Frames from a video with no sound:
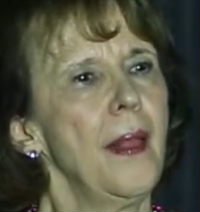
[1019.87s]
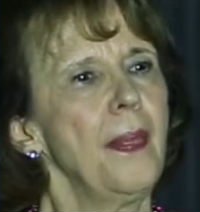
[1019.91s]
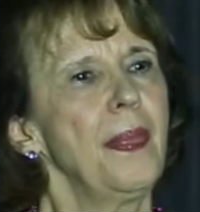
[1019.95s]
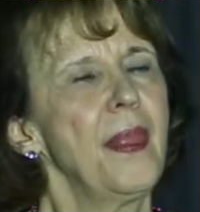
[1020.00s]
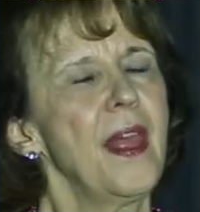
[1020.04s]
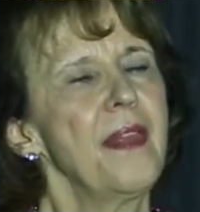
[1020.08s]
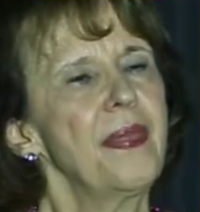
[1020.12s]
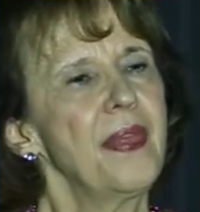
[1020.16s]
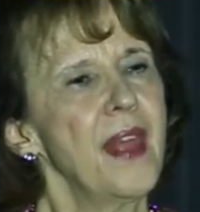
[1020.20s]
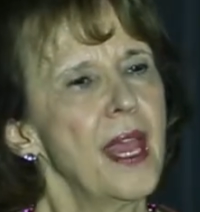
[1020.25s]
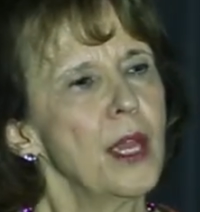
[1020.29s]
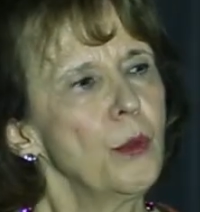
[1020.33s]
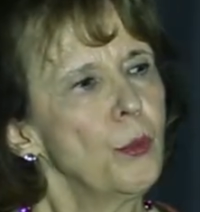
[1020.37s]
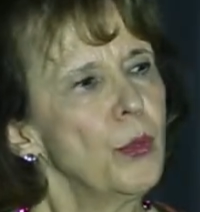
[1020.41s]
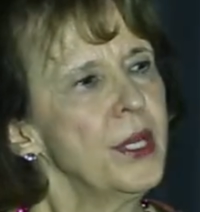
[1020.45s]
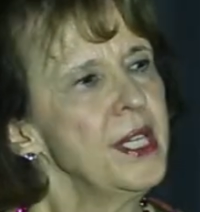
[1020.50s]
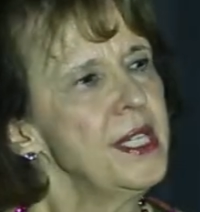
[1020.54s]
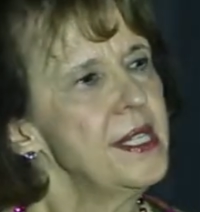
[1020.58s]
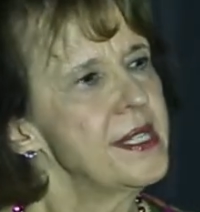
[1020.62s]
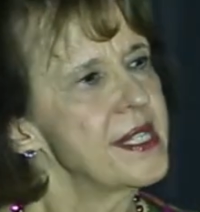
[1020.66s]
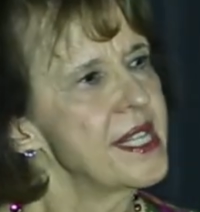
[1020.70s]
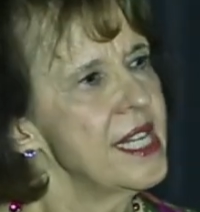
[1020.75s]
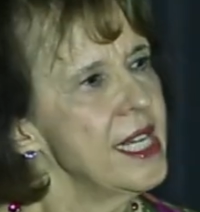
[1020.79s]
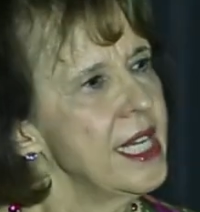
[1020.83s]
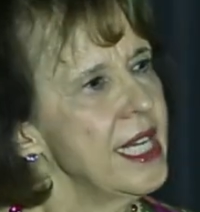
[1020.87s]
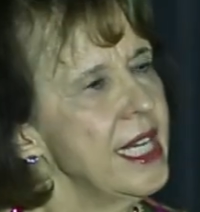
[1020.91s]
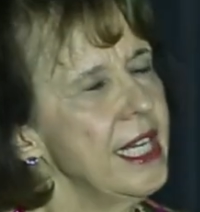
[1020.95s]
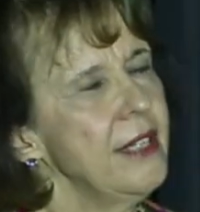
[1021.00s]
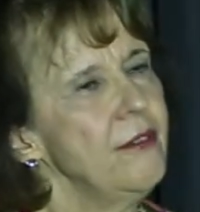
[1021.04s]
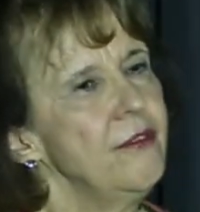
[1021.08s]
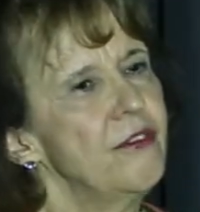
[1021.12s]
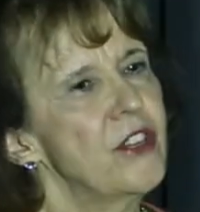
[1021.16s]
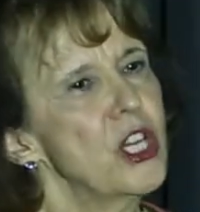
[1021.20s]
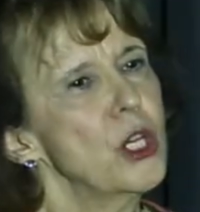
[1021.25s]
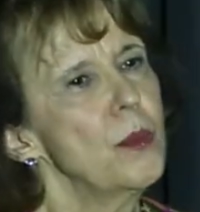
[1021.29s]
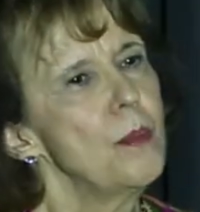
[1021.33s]
that they
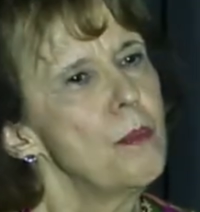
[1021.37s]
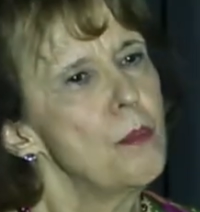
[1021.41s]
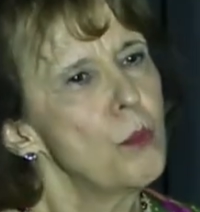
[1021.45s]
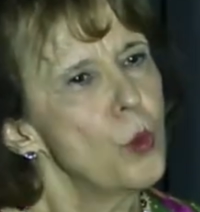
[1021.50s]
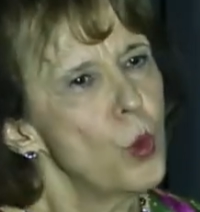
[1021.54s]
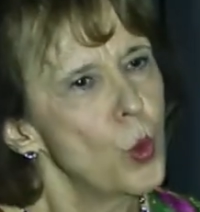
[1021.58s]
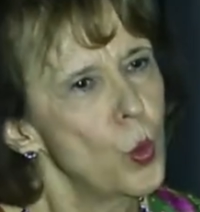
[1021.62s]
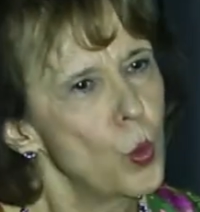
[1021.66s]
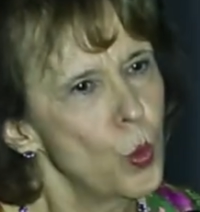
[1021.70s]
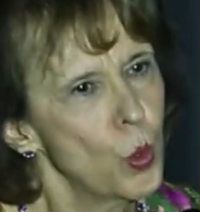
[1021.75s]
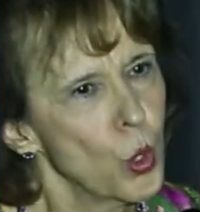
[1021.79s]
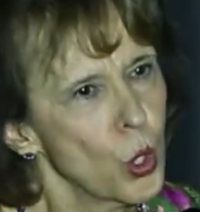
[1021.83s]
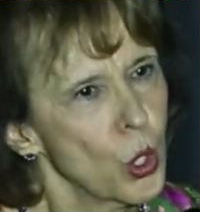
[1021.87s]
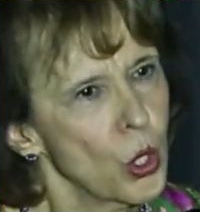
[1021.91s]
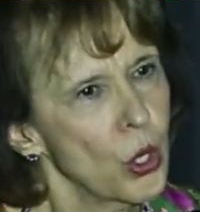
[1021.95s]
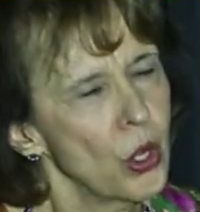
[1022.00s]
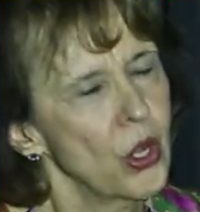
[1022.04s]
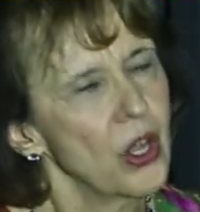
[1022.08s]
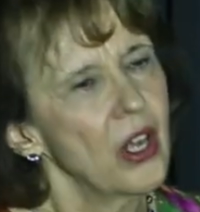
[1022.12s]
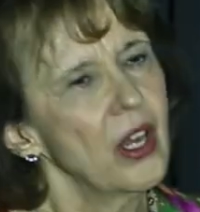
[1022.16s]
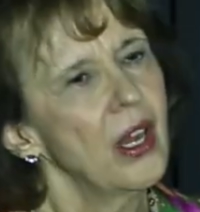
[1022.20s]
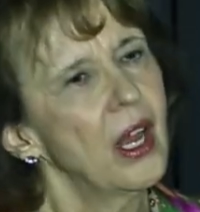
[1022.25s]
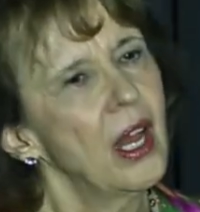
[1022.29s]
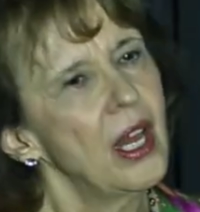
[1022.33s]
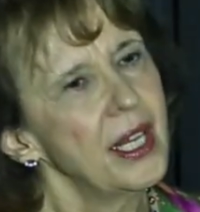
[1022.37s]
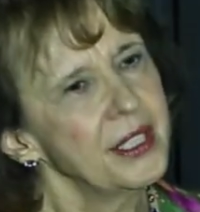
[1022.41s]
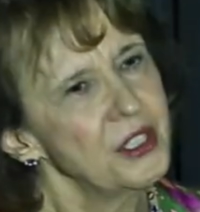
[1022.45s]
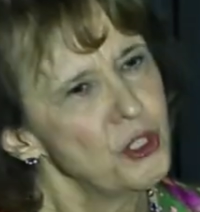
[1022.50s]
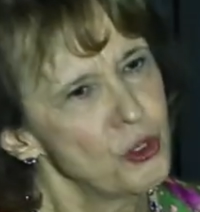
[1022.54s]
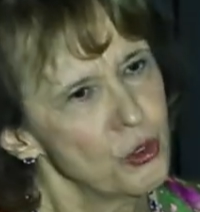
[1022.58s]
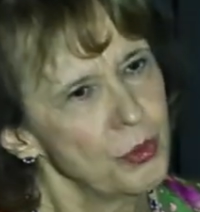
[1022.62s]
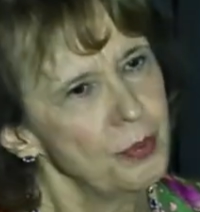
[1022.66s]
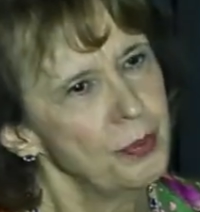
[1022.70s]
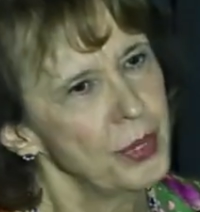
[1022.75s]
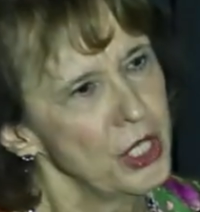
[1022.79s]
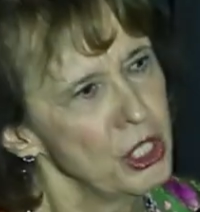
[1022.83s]
received more
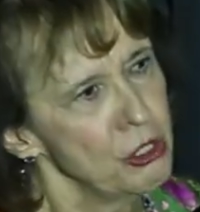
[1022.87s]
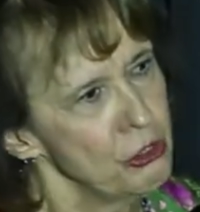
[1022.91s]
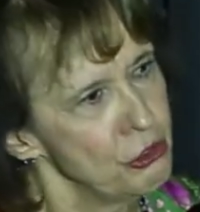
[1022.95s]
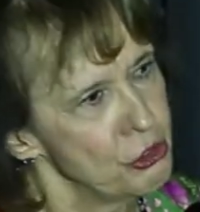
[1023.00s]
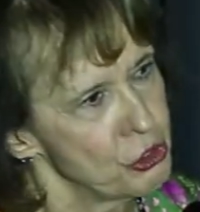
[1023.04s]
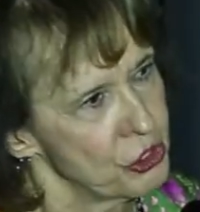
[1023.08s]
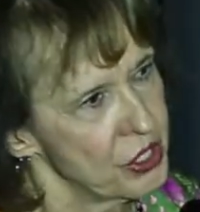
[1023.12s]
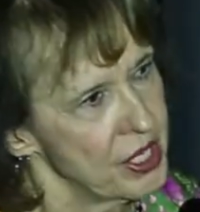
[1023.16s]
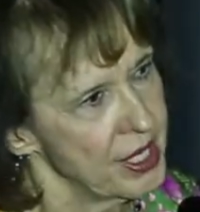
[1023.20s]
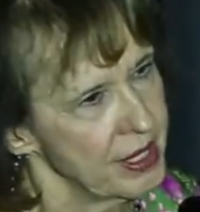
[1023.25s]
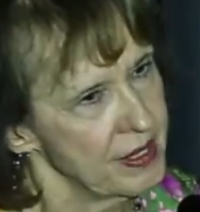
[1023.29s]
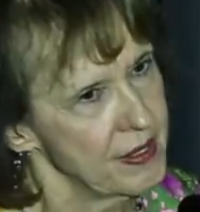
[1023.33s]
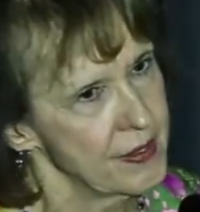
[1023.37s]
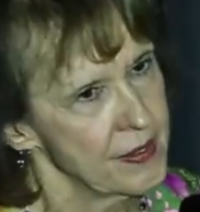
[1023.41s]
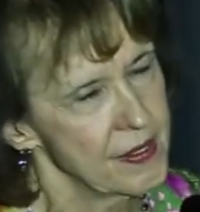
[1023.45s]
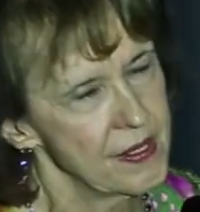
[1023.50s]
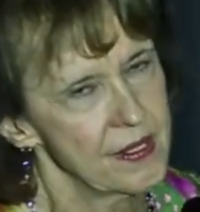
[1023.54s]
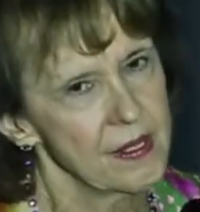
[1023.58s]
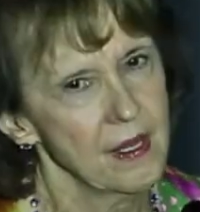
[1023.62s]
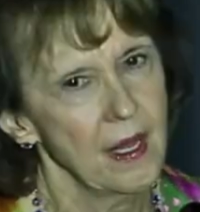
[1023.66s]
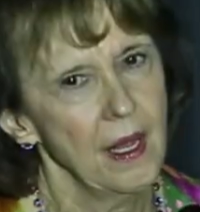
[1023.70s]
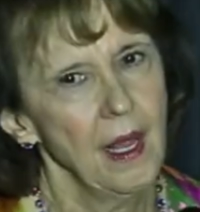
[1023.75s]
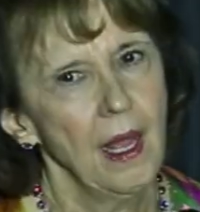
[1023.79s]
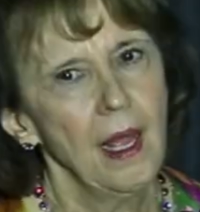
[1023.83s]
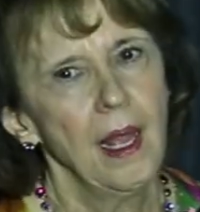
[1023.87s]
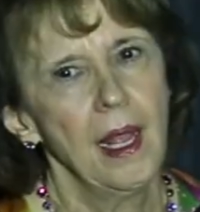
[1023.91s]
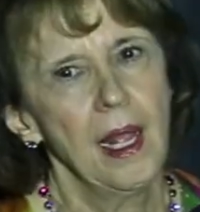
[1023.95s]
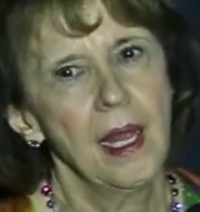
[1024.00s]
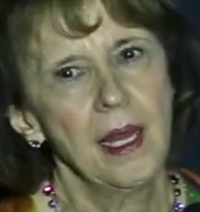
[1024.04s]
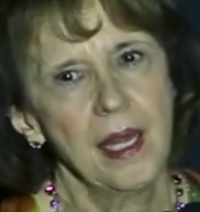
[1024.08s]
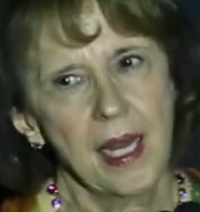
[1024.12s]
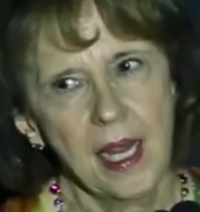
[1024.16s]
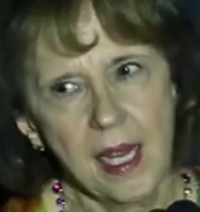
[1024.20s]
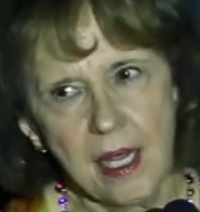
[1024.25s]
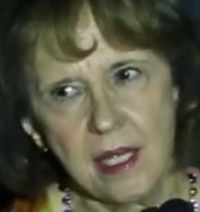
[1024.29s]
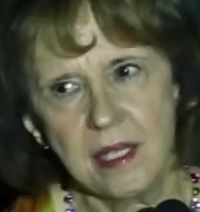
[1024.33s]
contributions
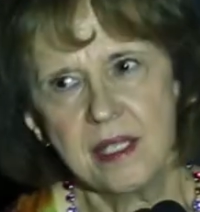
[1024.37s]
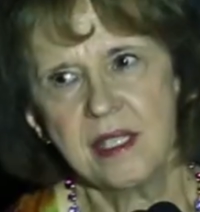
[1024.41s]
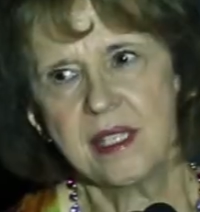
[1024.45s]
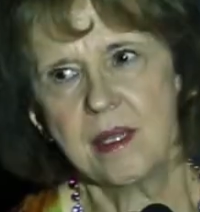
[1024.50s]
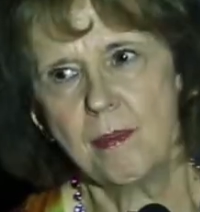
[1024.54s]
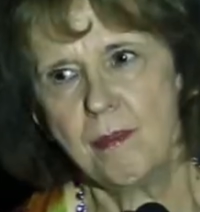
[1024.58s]
in his